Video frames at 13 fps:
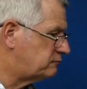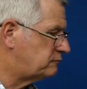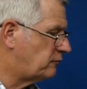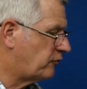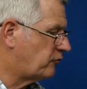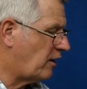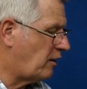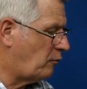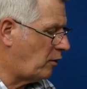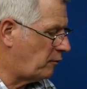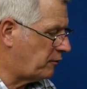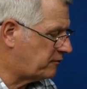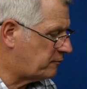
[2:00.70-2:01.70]
We'll see how I
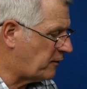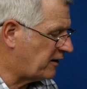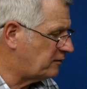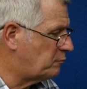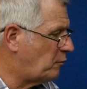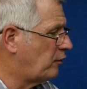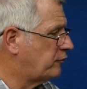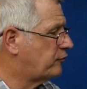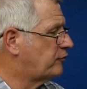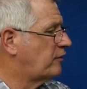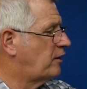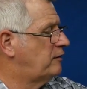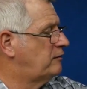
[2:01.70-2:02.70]
work with this sphagnum moss.
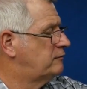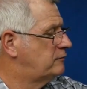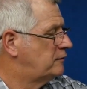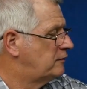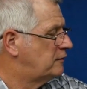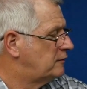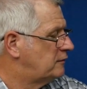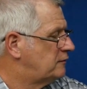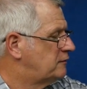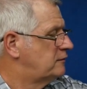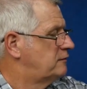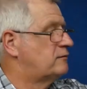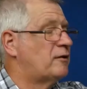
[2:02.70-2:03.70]
So,
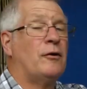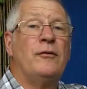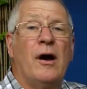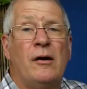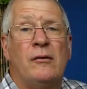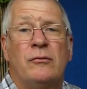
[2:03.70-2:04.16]
don't know.